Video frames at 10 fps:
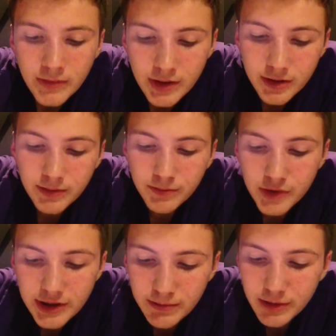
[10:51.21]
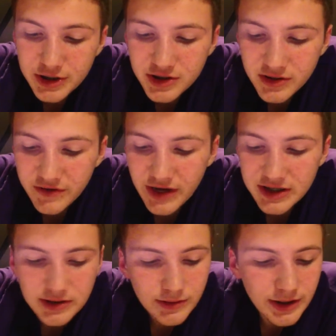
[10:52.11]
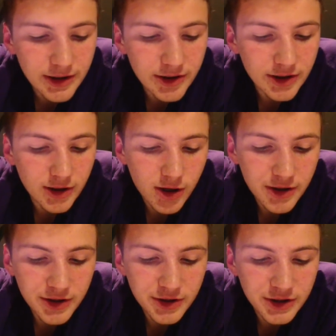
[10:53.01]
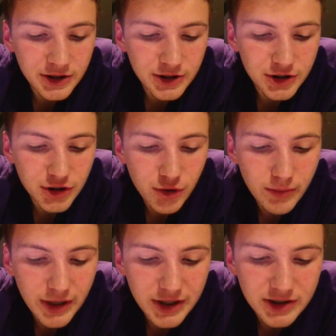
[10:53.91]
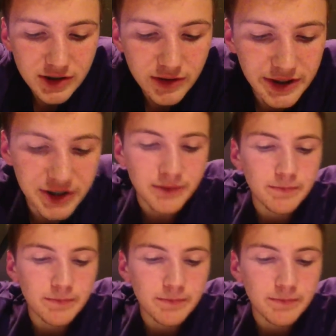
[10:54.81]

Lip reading: The complete combustion of gasoline in a car engine is shown by this equation.